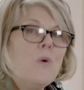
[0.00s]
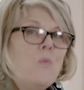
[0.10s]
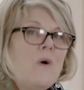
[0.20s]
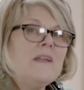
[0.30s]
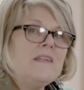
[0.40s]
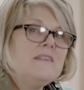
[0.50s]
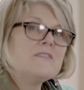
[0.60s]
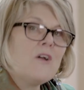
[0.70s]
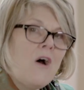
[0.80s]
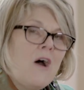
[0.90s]
What is
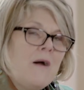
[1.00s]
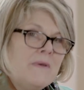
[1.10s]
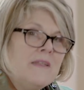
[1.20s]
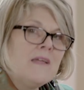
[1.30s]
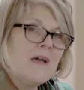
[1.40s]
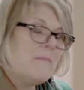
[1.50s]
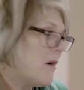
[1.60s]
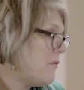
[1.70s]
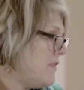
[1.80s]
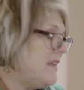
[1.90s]
common
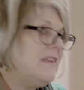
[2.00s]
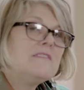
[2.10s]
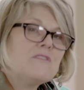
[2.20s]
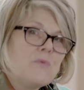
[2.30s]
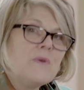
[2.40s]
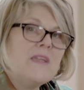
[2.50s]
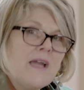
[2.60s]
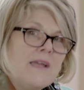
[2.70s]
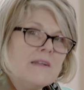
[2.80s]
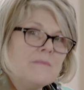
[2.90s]
about these 3
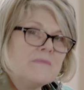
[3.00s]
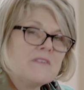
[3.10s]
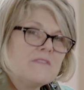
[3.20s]
items?